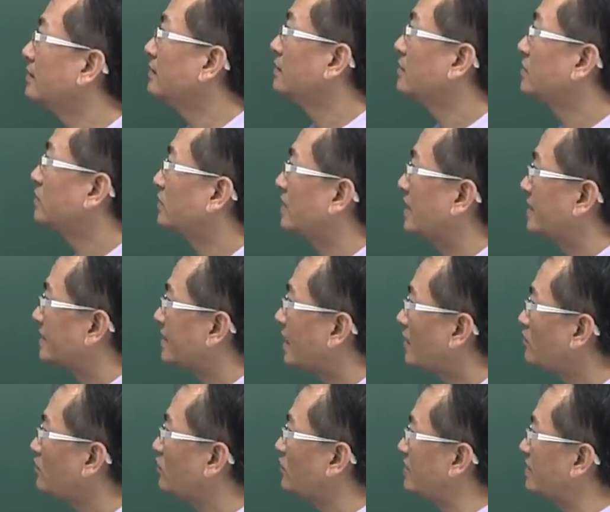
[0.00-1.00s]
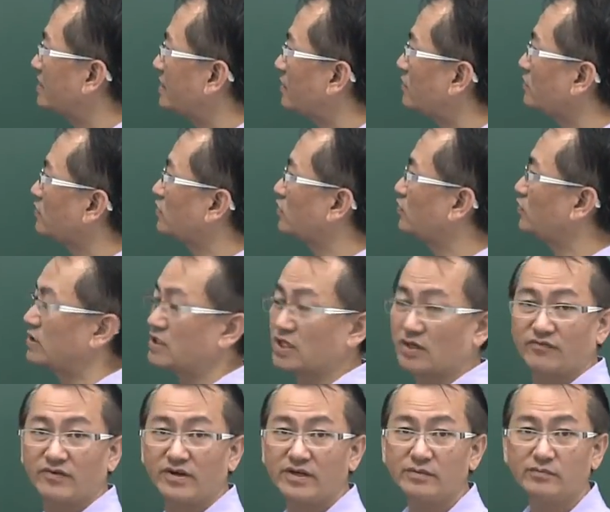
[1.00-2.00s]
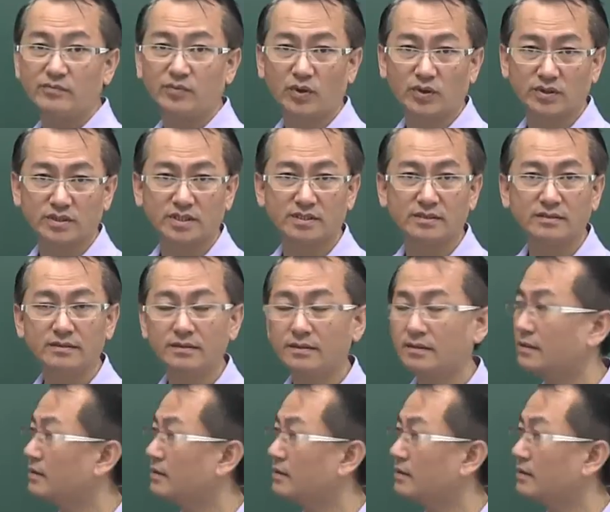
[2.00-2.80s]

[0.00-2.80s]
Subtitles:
So there are some results which are very important.